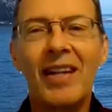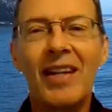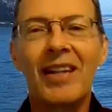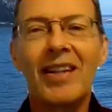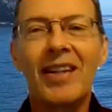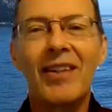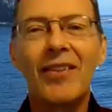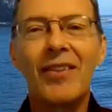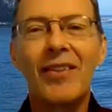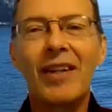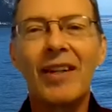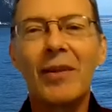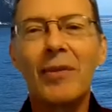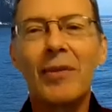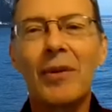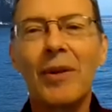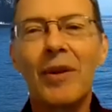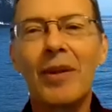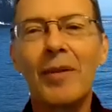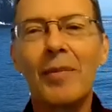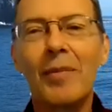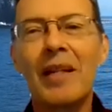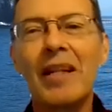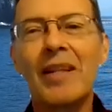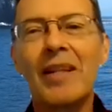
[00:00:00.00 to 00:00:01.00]
The Greek
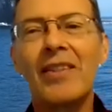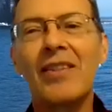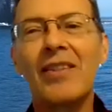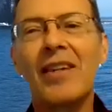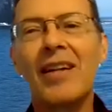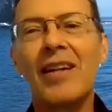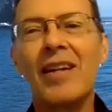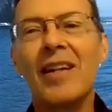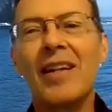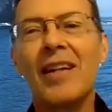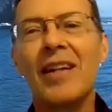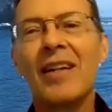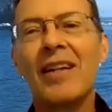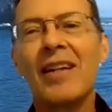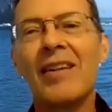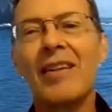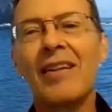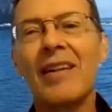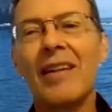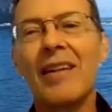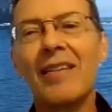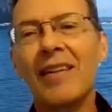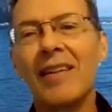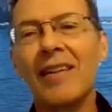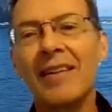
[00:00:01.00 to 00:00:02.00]
word means,
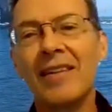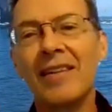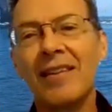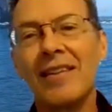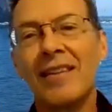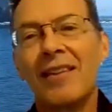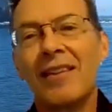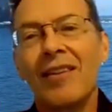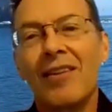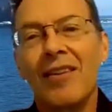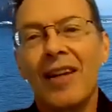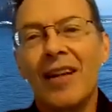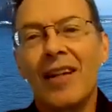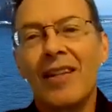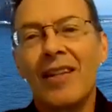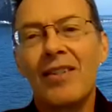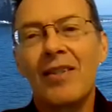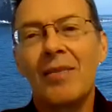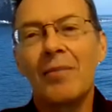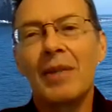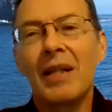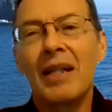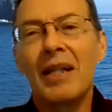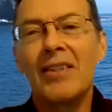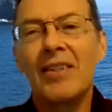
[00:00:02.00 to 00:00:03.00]
uh, the, the
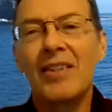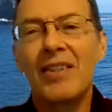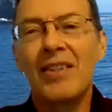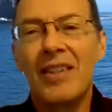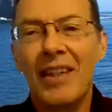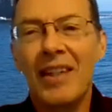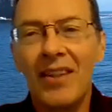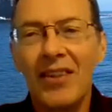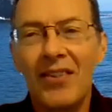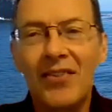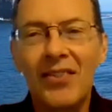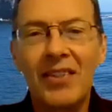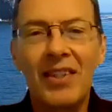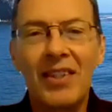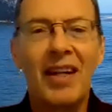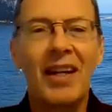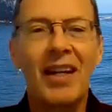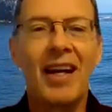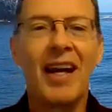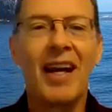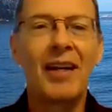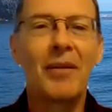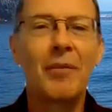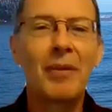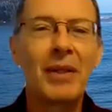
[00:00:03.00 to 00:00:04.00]
grace means gift,
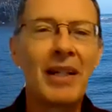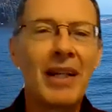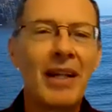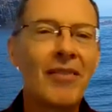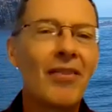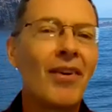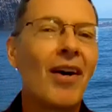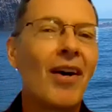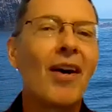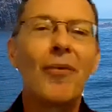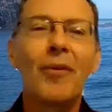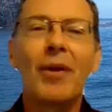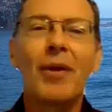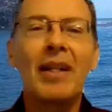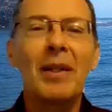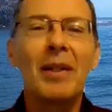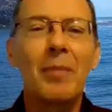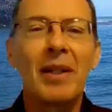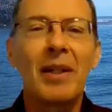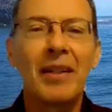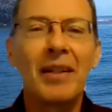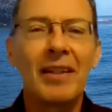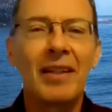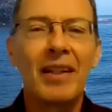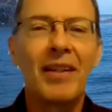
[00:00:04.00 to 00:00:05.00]
and we have already
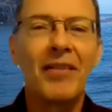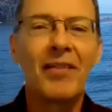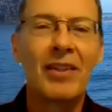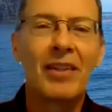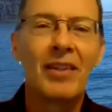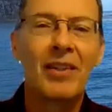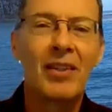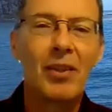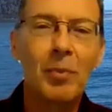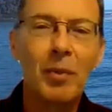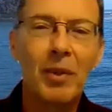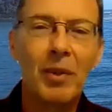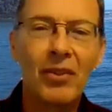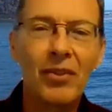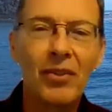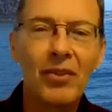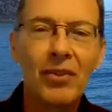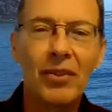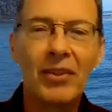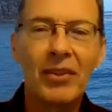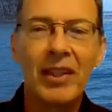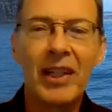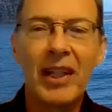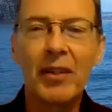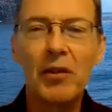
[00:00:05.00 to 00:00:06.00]
been given
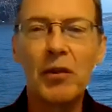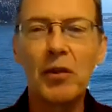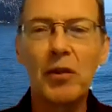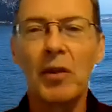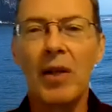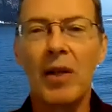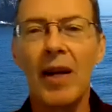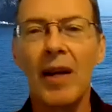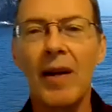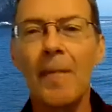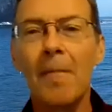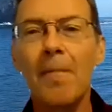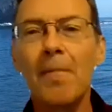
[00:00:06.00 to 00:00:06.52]
spiritual gifts,